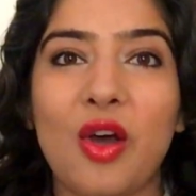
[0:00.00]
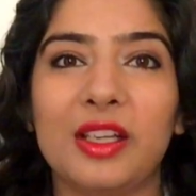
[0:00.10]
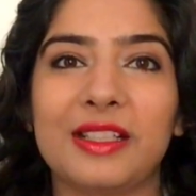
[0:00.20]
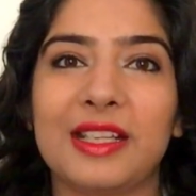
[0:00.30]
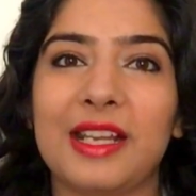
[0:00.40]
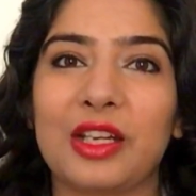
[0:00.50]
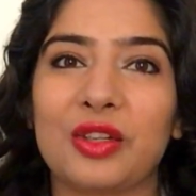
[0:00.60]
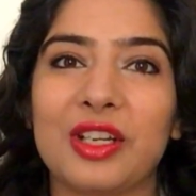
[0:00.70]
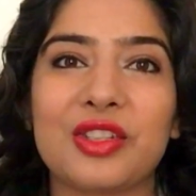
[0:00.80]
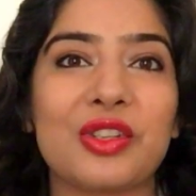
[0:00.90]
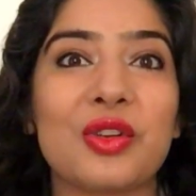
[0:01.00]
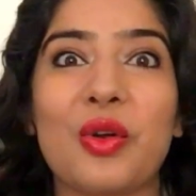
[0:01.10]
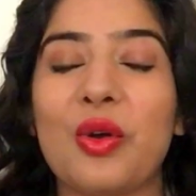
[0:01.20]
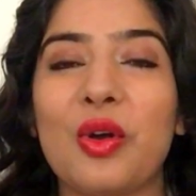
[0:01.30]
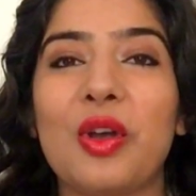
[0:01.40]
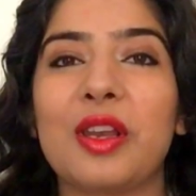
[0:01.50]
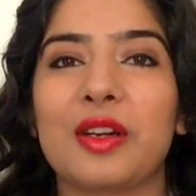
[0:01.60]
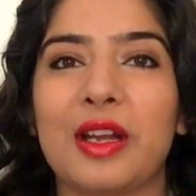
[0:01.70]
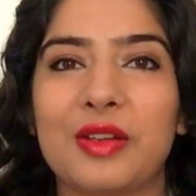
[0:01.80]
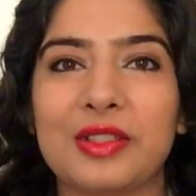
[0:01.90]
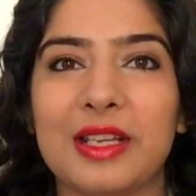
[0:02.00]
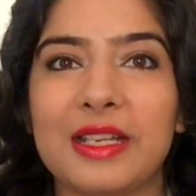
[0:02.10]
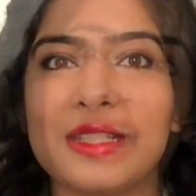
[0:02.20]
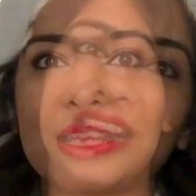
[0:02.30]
holiday decoration all around us.